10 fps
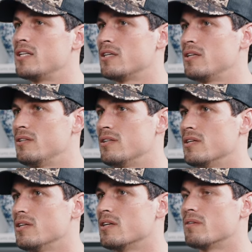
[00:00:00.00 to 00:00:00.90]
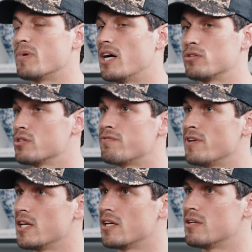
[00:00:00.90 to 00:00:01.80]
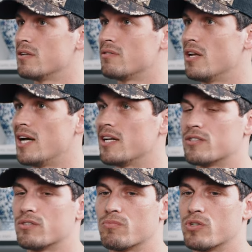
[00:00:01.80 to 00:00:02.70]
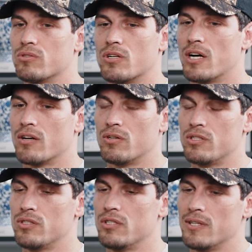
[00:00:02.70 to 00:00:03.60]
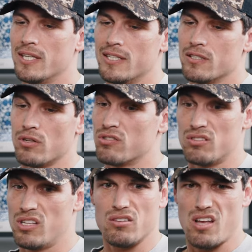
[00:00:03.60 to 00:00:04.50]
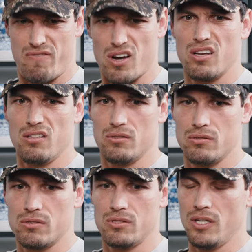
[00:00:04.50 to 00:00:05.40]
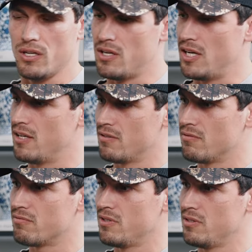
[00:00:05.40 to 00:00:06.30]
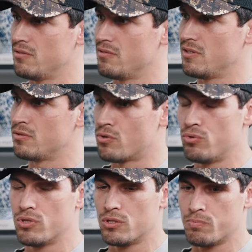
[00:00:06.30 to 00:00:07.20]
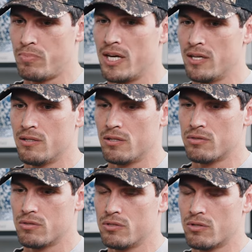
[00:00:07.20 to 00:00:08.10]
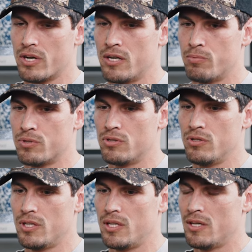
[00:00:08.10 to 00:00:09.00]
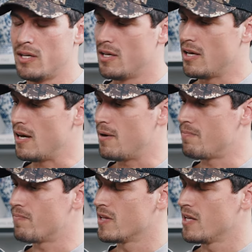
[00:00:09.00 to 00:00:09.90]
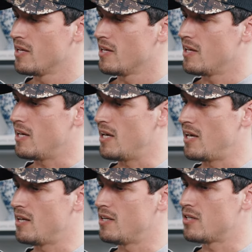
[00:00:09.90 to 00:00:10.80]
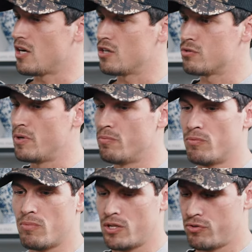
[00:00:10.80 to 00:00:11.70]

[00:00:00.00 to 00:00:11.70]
18. Wow. But I was just filling in, like, because yeah, yeah. the guy got injured. So I was just there. I was like, fuck, yeah, this is sick. Like, this is cool to just play in this. This is a great opportunity. Um, and I just remember my